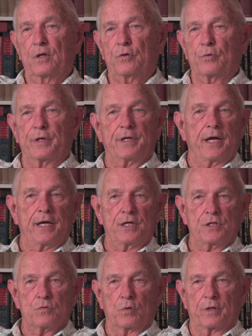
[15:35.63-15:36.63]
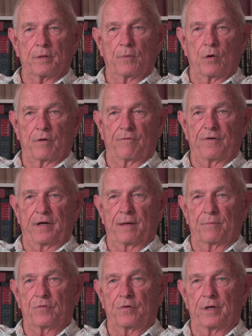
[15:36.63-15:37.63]
3 days with him on a
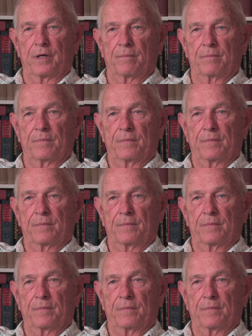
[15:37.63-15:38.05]
fam trip.